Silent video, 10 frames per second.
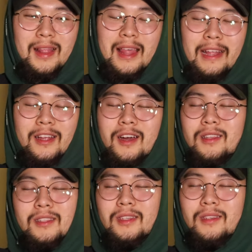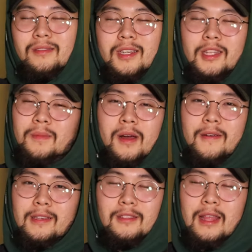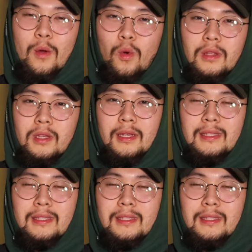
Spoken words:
like, honestly, cut them off, because they're not worth it,